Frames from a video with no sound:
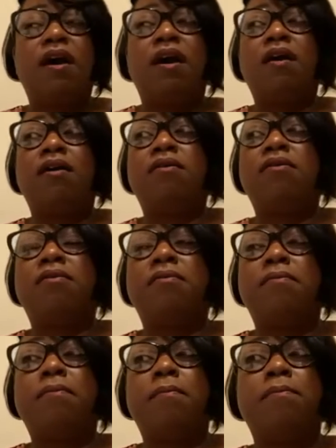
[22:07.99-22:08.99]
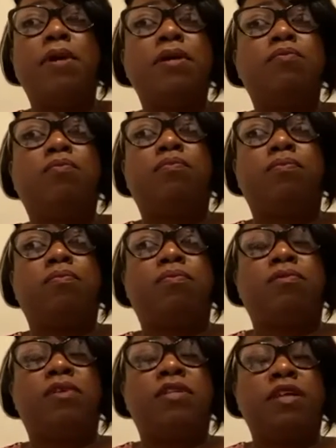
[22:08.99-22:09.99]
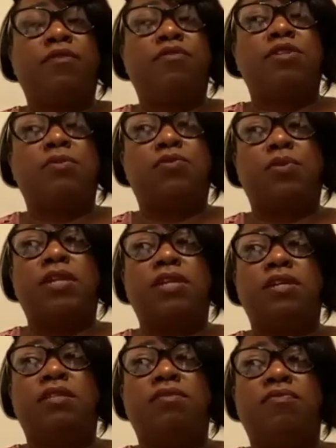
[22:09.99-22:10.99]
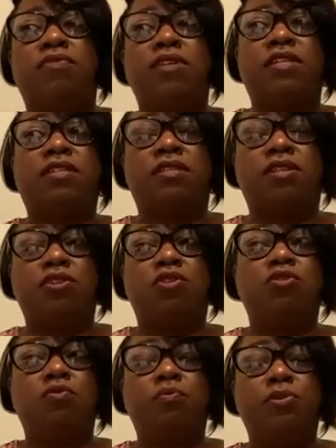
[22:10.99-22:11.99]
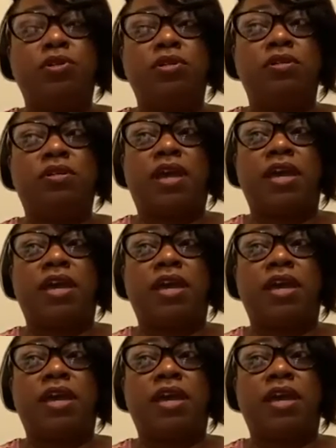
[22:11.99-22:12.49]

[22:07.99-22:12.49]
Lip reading: But the difference between this, the new book,